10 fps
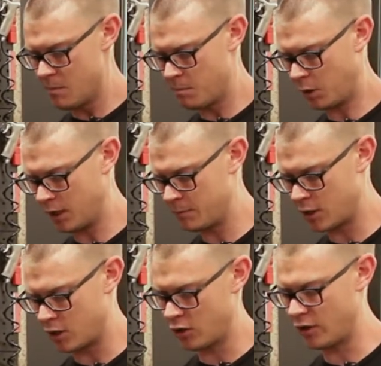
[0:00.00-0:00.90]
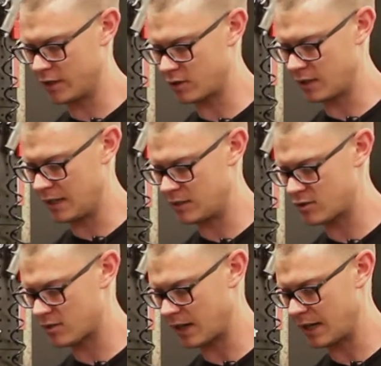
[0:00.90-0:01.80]
Polymer O-rings on each
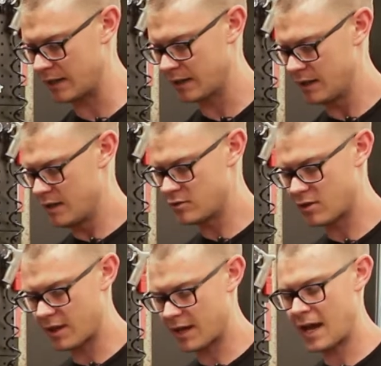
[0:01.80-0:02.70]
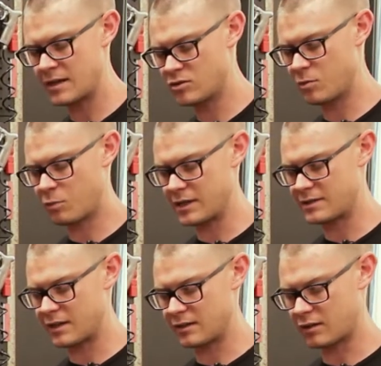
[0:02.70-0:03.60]
side so that as you press
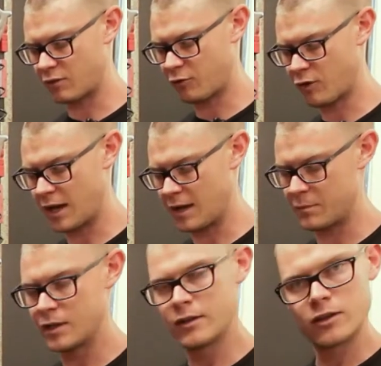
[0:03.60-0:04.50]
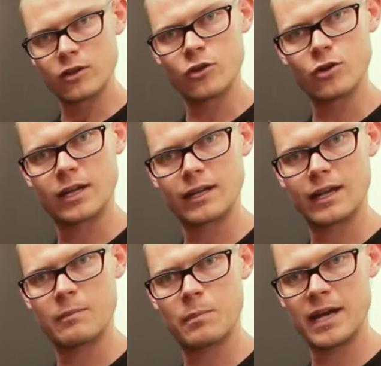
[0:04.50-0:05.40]
it into the frame, you can
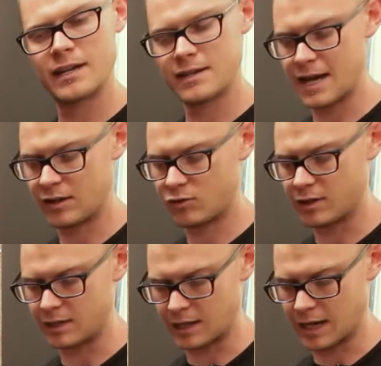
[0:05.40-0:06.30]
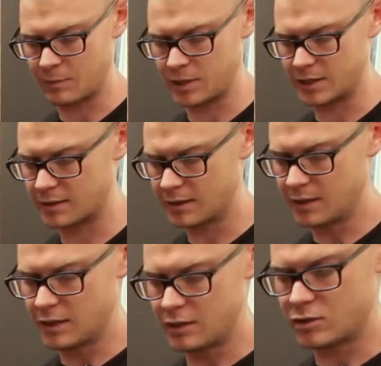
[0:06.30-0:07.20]
get better natural alignment
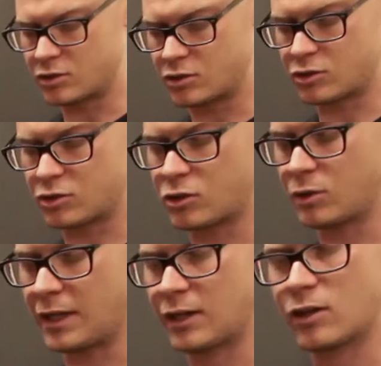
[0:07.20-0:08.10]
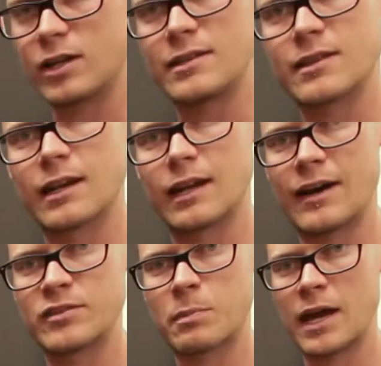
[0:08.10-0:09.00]
to increase the
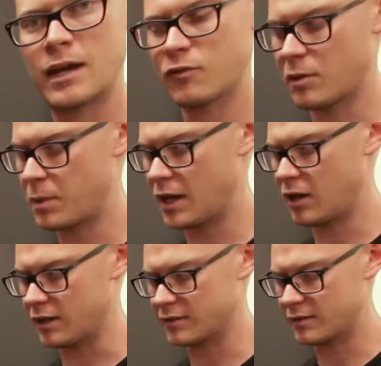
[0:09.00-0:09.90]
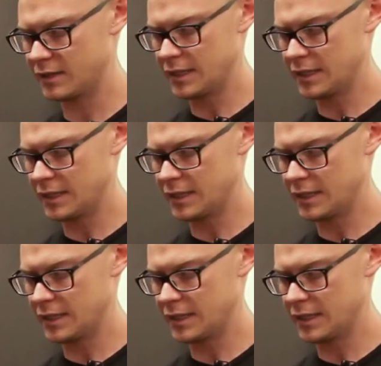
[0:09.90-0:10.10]
lifespan of the bearings.